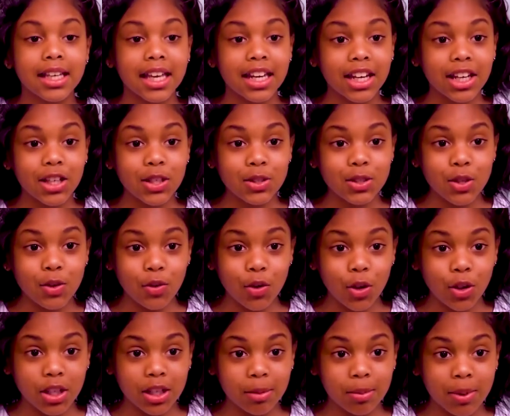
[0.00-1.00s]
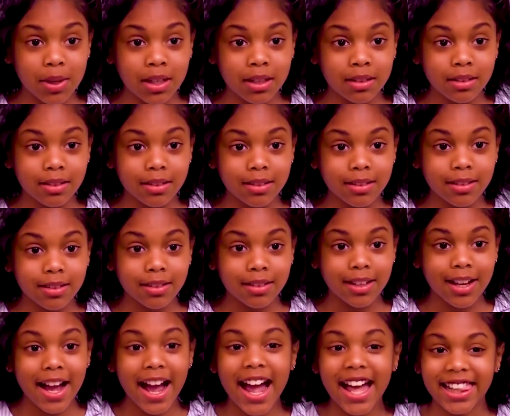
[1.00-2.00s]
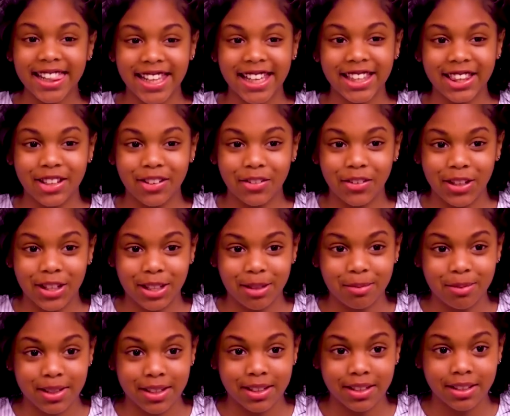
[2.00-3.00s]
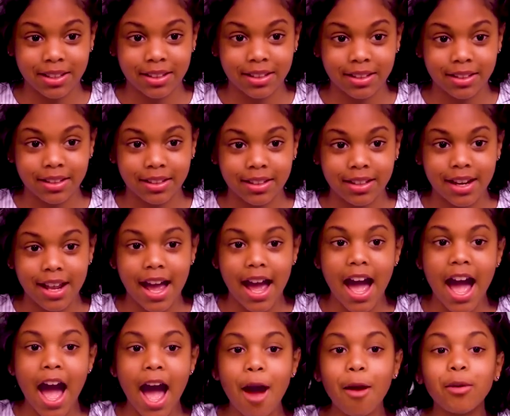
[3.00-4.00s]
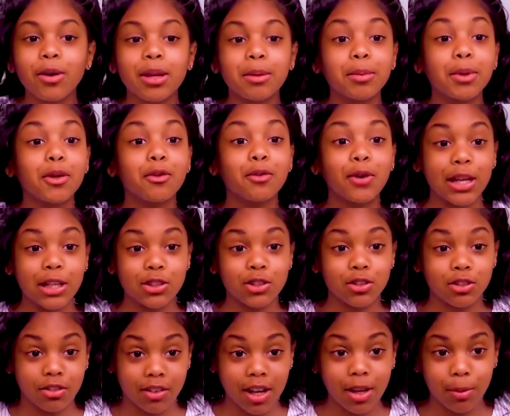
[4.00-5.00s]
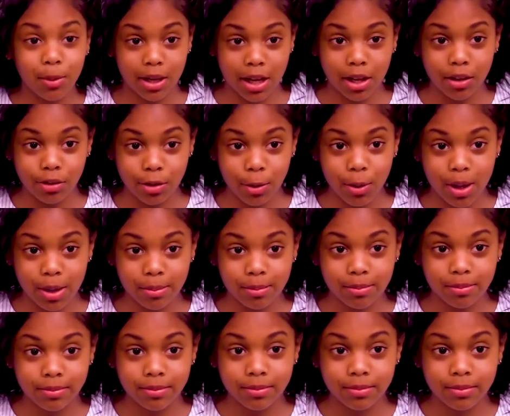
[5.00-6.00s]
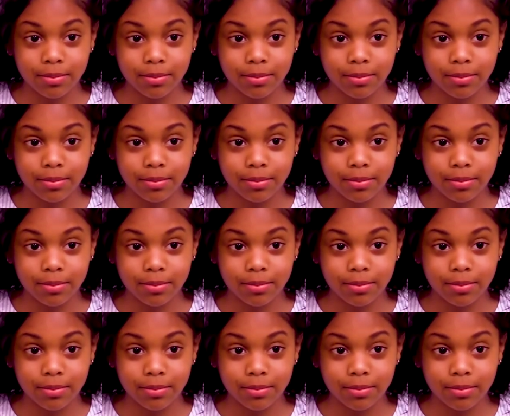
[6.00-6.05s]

Can I use the rolling pin? I like the rolling pin. I want to be Rachel Ray when I grow up.